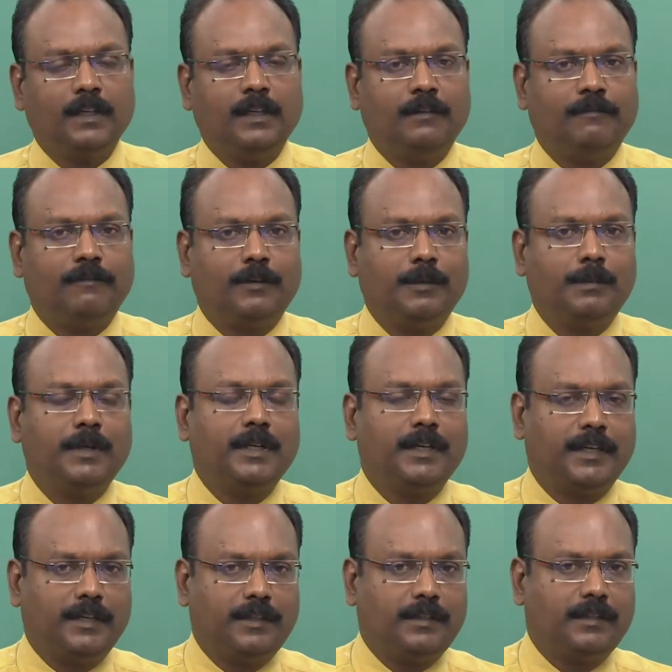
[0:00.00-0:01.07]
in formal
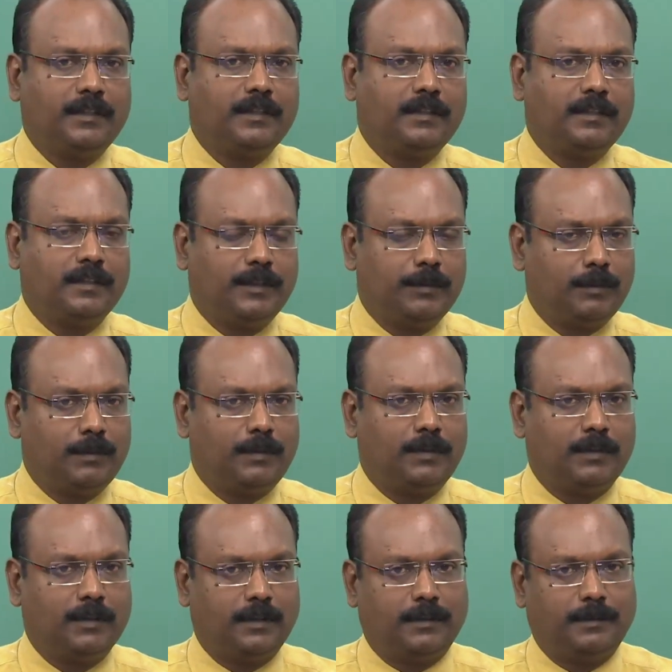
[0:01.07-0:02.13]
occasions, they
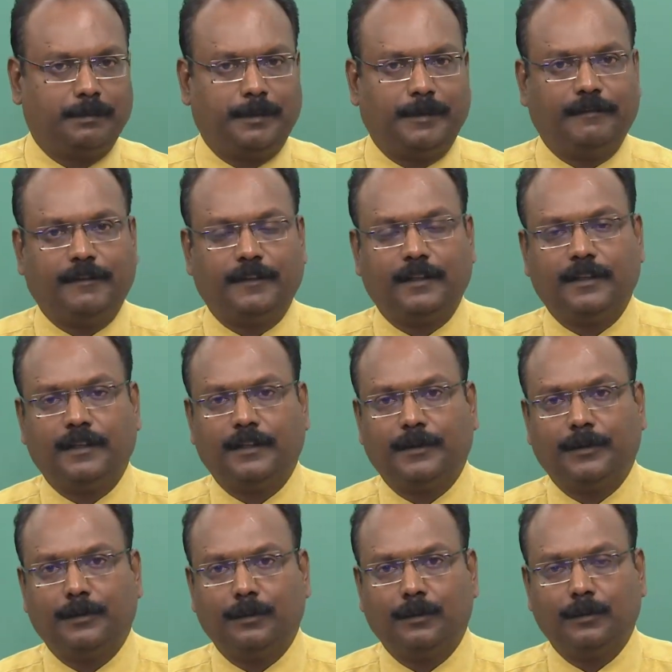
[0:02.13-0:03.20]
would prefer
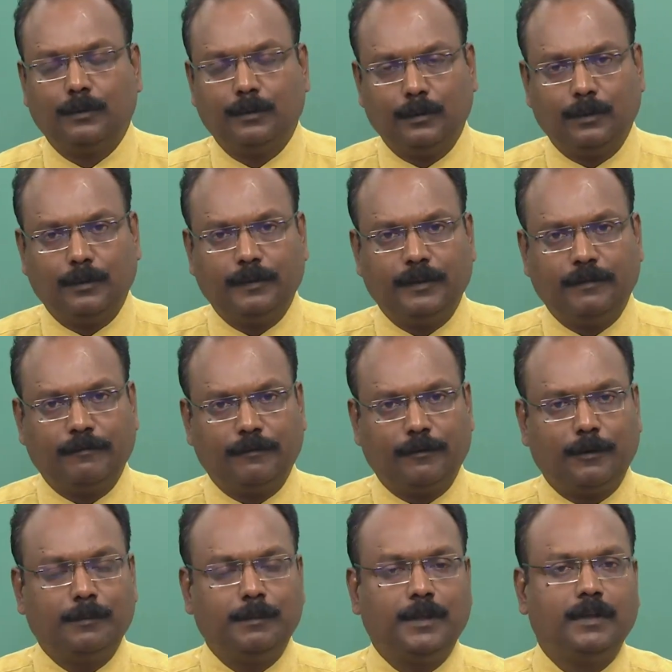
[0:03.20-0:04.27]
that you go with
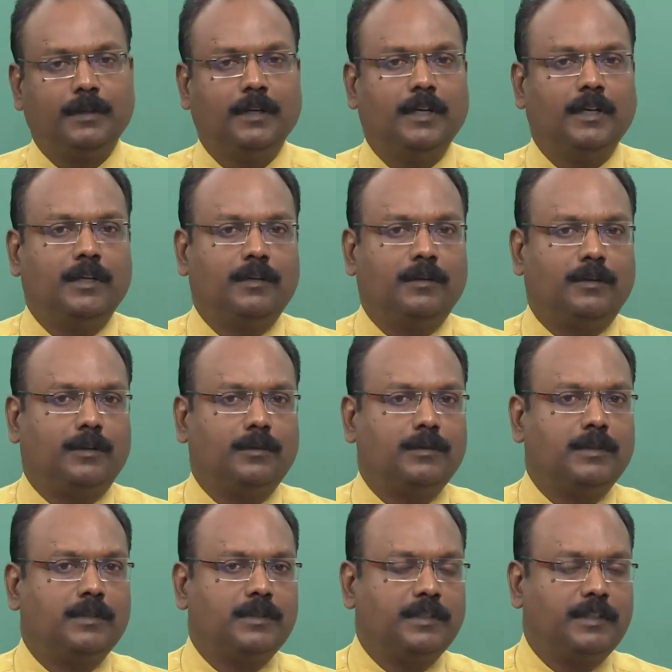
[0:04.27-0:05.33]
formal
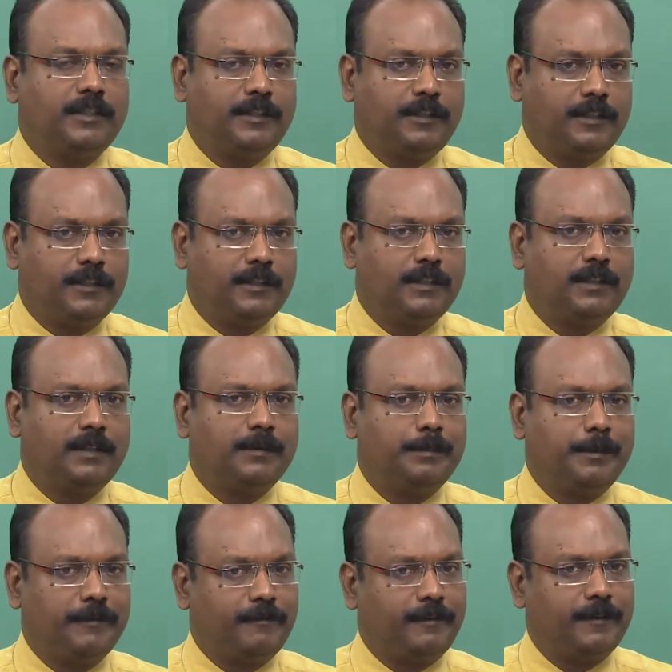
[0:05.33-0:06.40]
trousers and shirt,
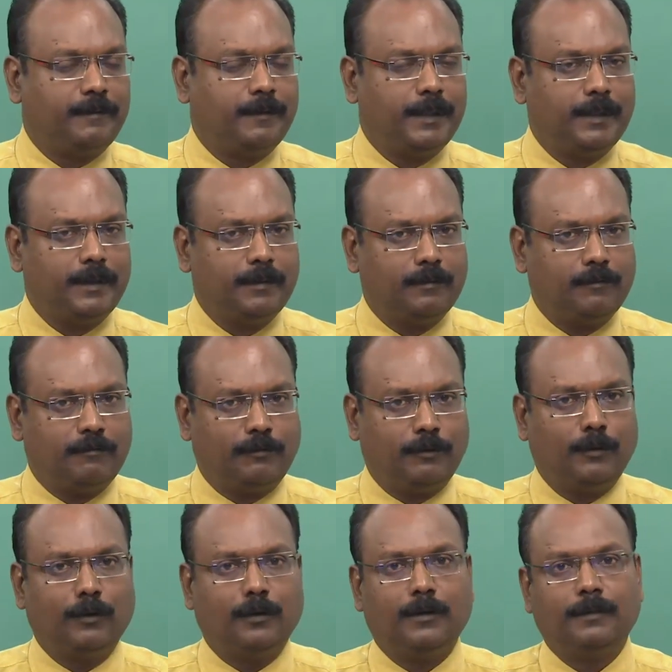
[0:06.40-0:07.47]
preferably
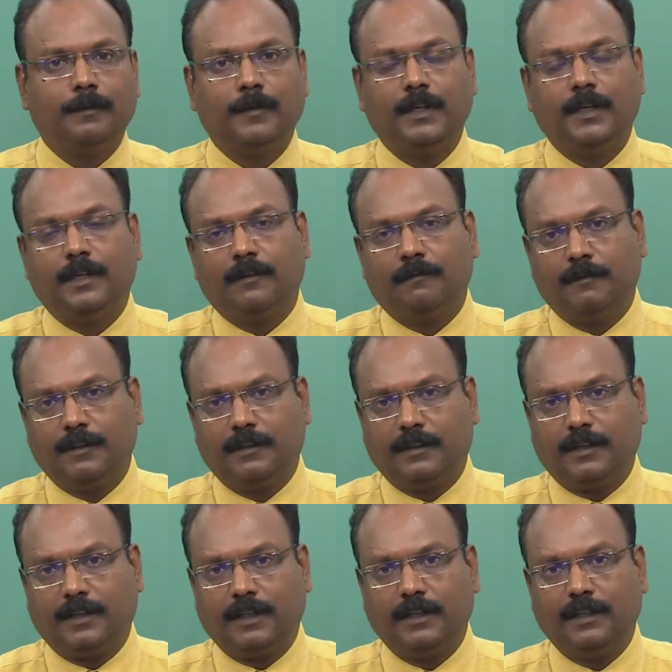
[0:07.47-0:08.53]
full arm with
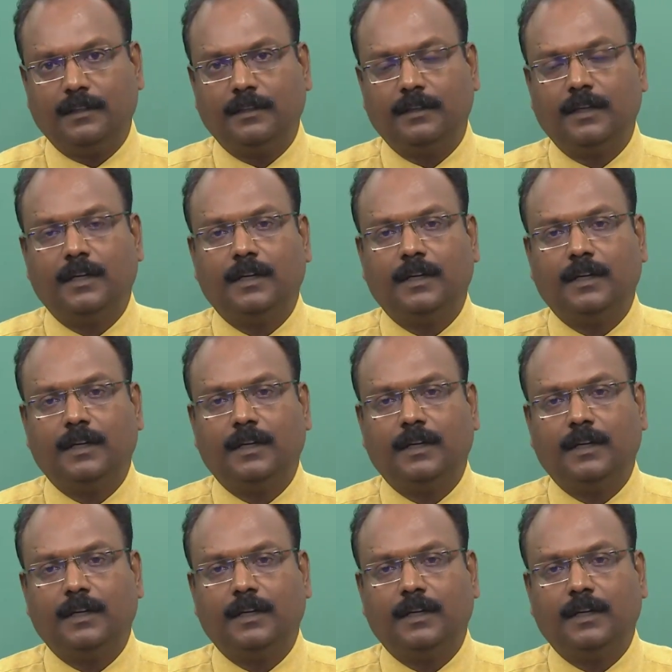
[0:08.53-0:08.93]
tie,